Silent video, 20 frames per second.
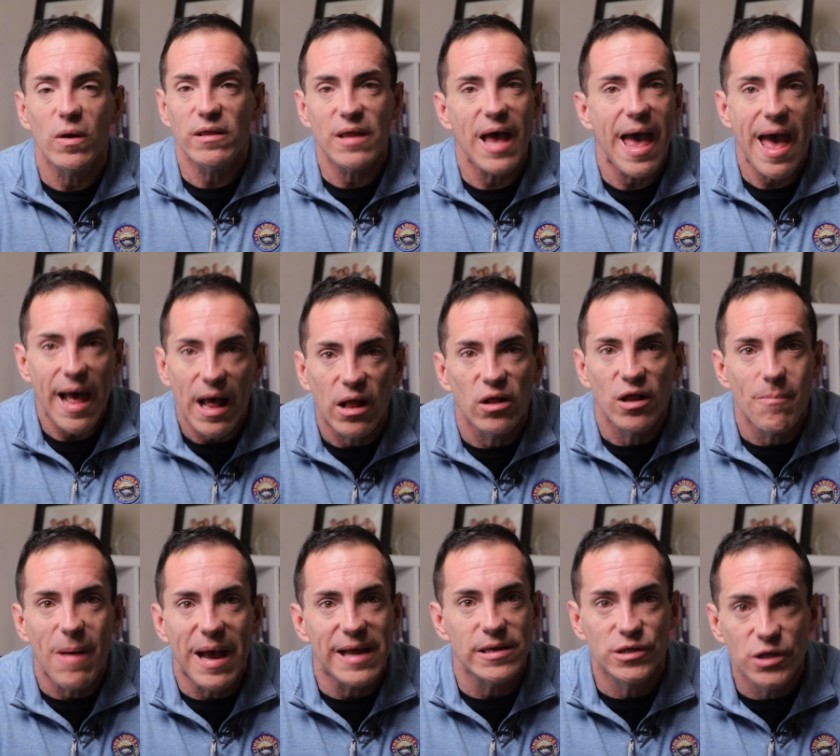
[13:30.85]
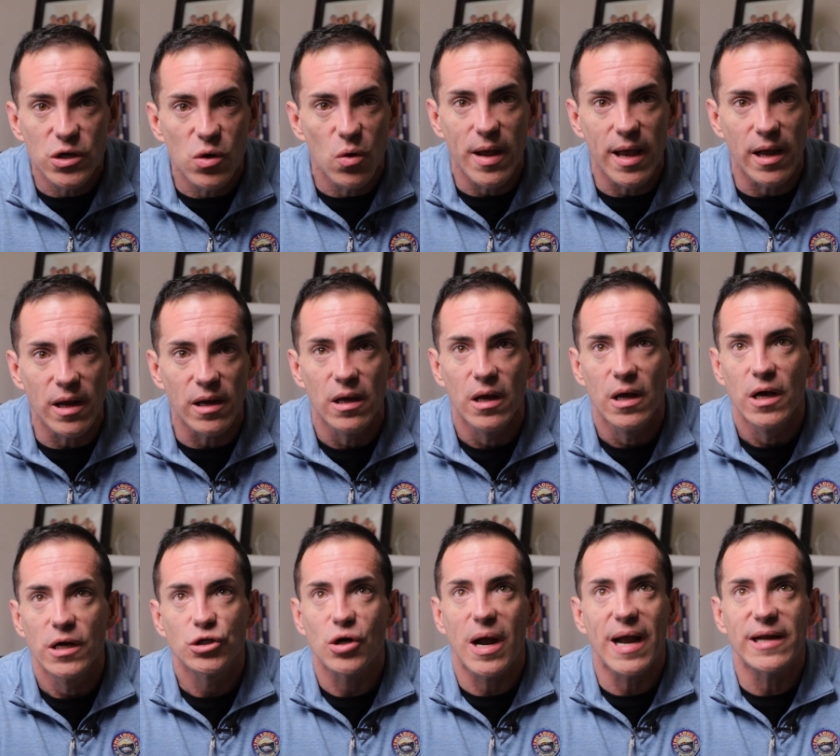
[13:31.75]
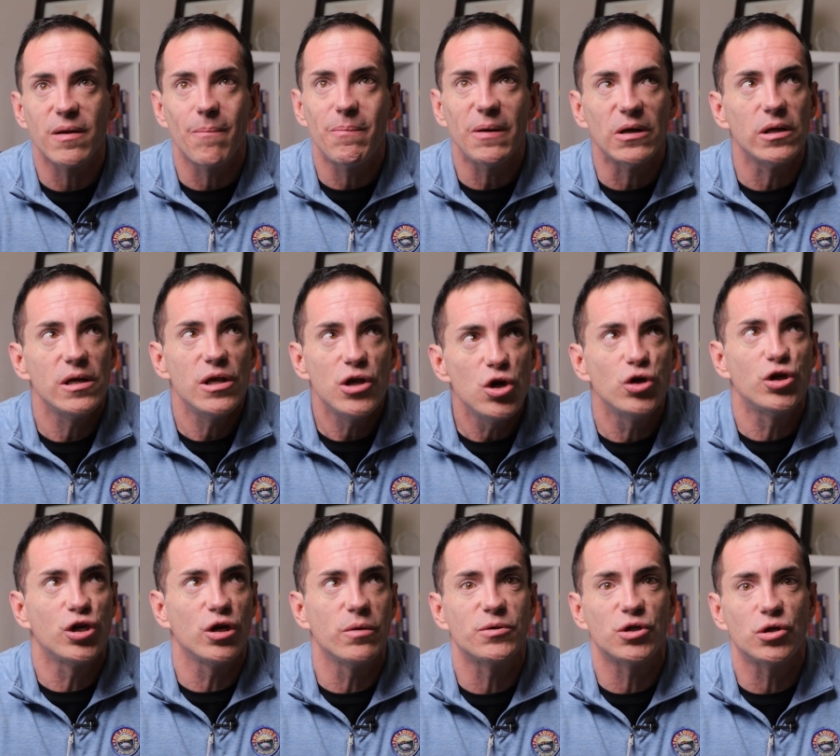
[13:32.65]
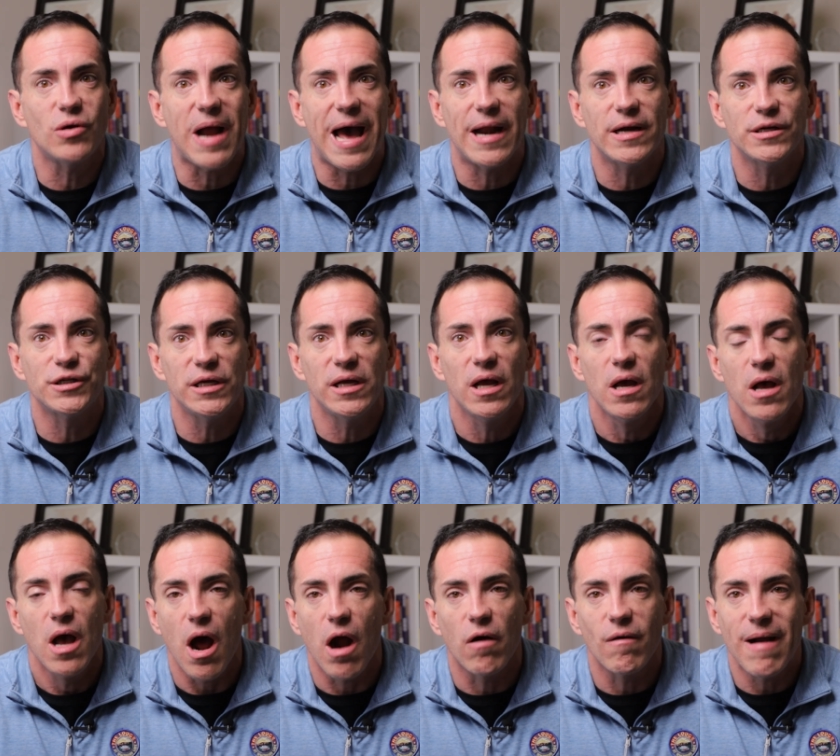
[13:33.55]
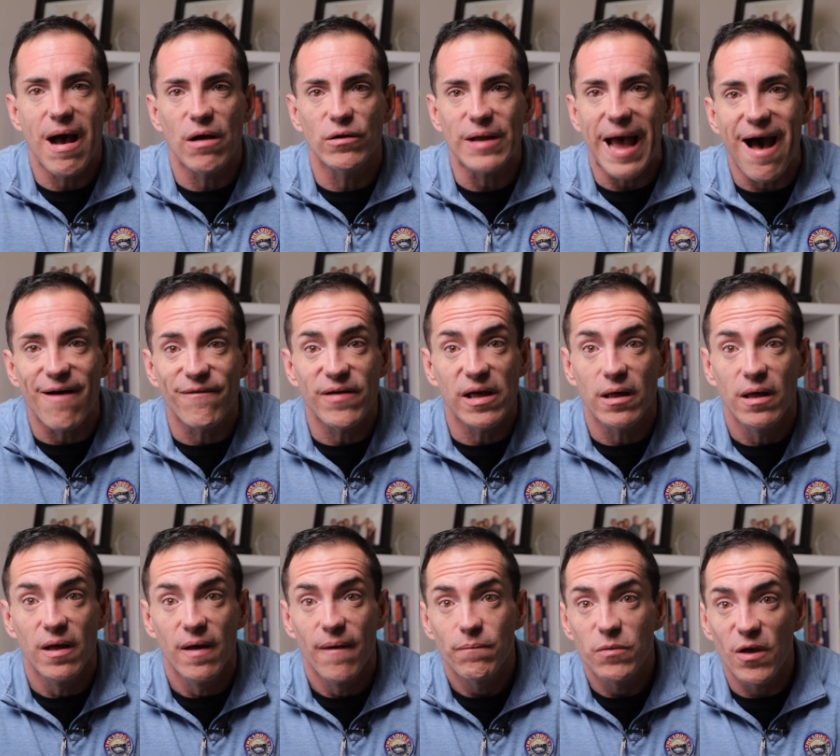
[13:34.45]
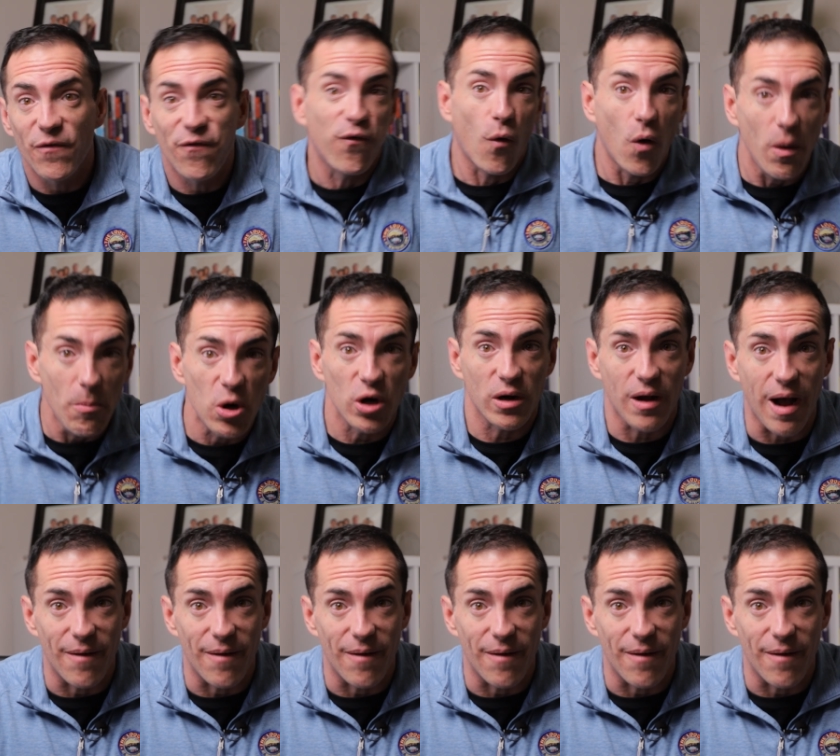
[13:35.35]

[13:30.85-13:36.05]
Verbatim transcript: what the hell am I doing trying to build a YouTube strategy around having the former